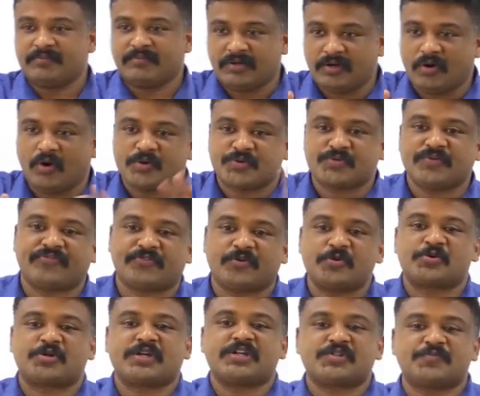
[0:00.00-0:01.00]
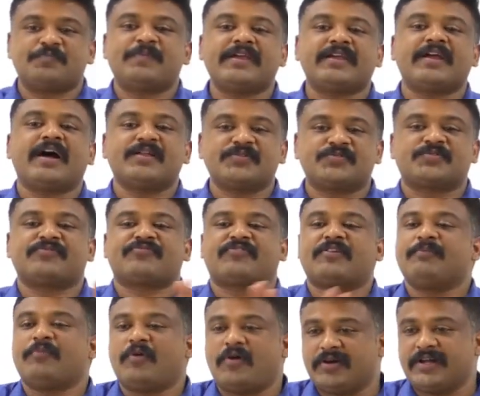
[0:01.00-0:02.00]
Lots of questions being asked
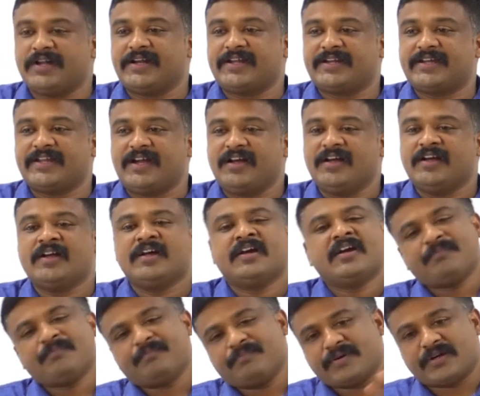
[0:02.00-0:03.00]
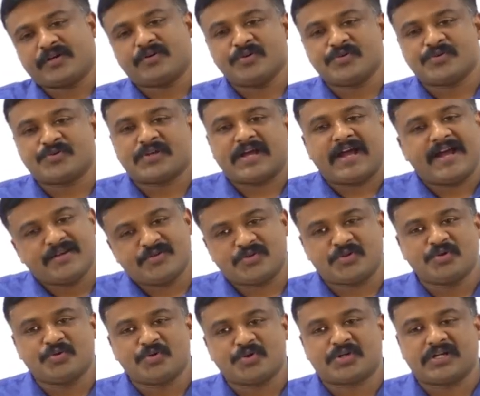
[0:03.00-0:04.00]
from modern India because as
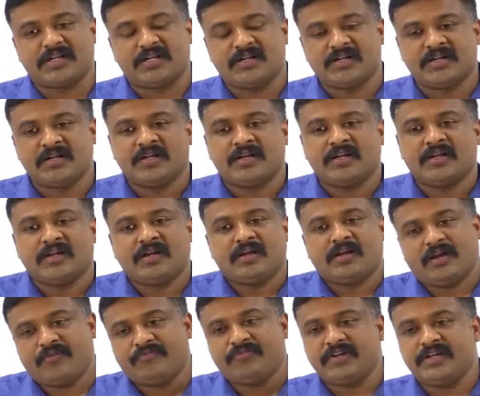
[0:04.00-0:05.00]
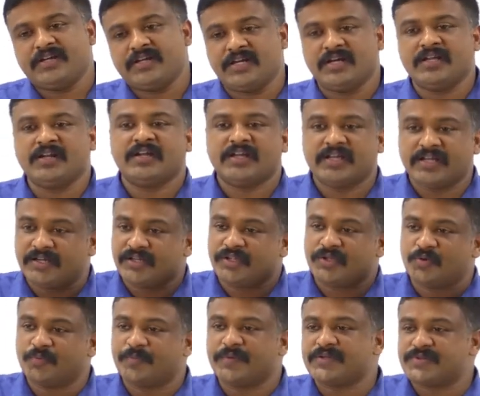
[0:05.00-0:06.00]
usual, every year in
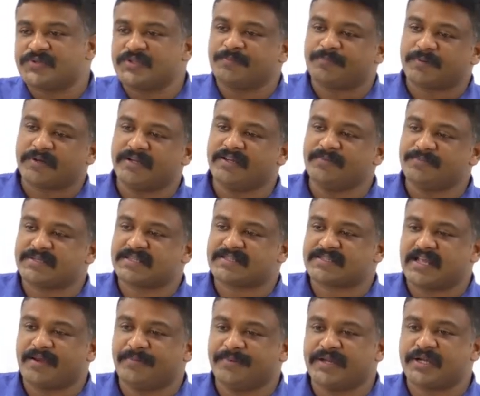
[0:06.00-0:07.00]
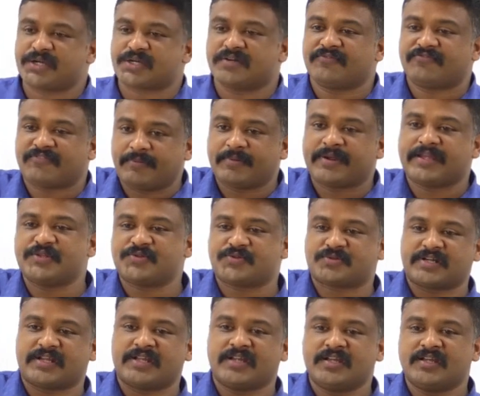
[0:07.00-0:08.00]
U P S C prelims examination from
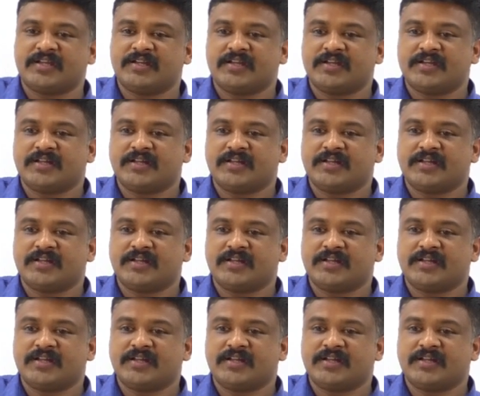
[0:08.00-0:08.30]
history,